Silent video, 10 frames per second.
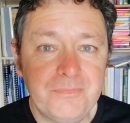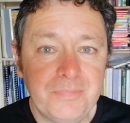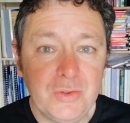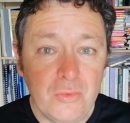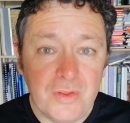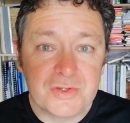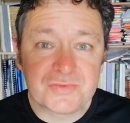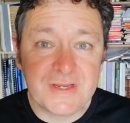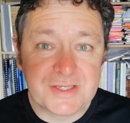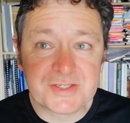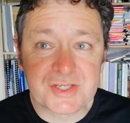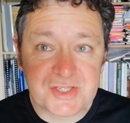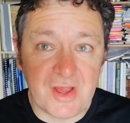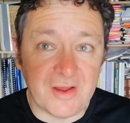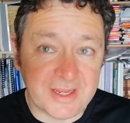But all those reasons
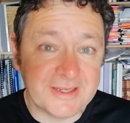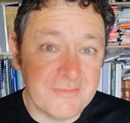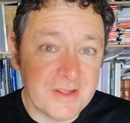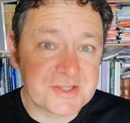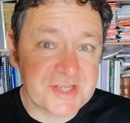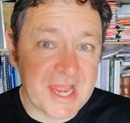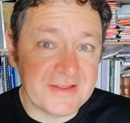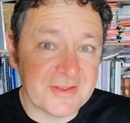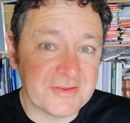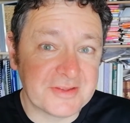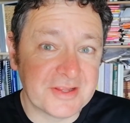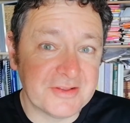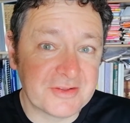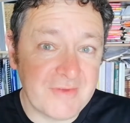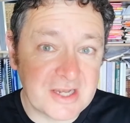aside, I must say that
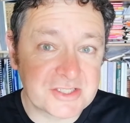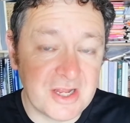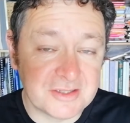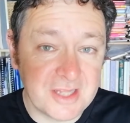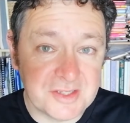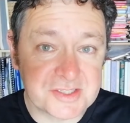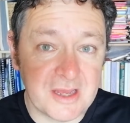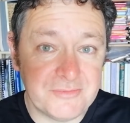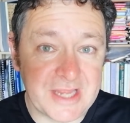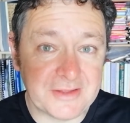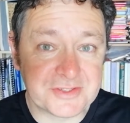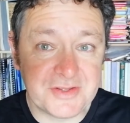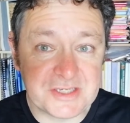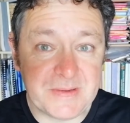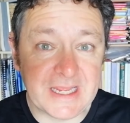the rationale does come down to
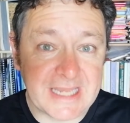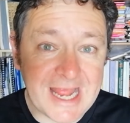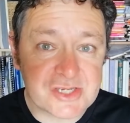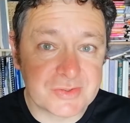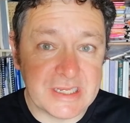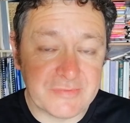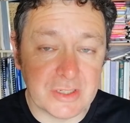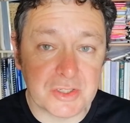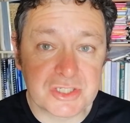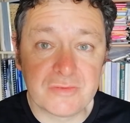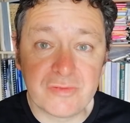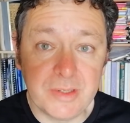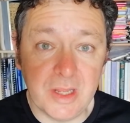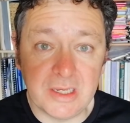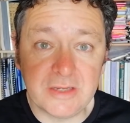this being a natural evolution from
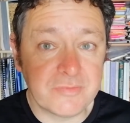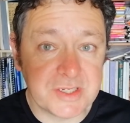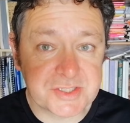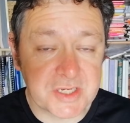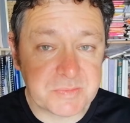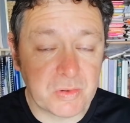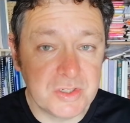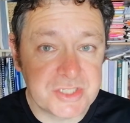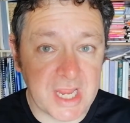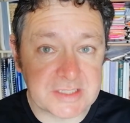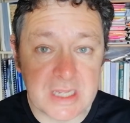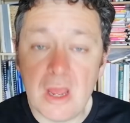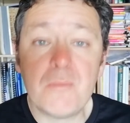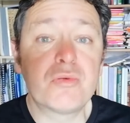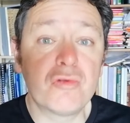an earlier research project,
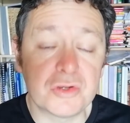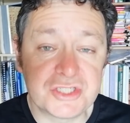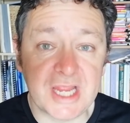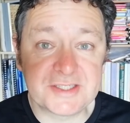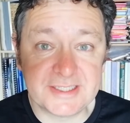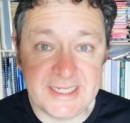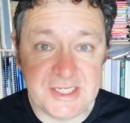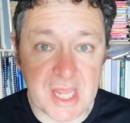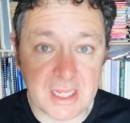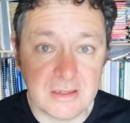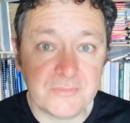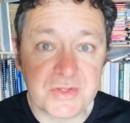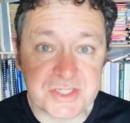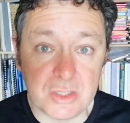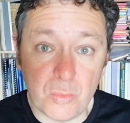Project Elyseg,
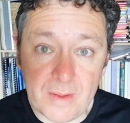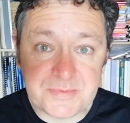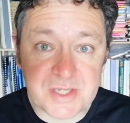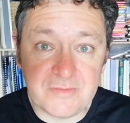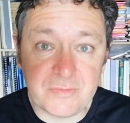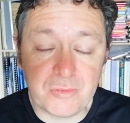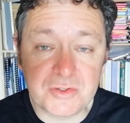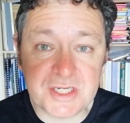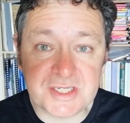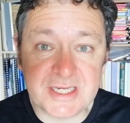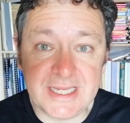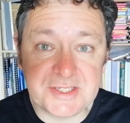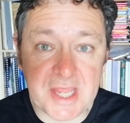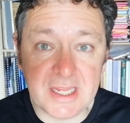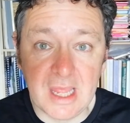There's still a website for Project
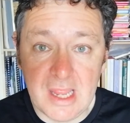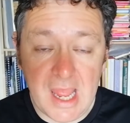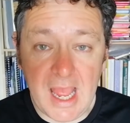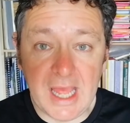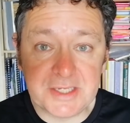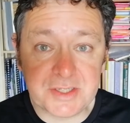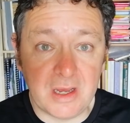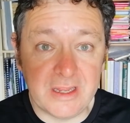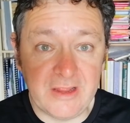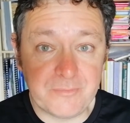Elyseg, and I have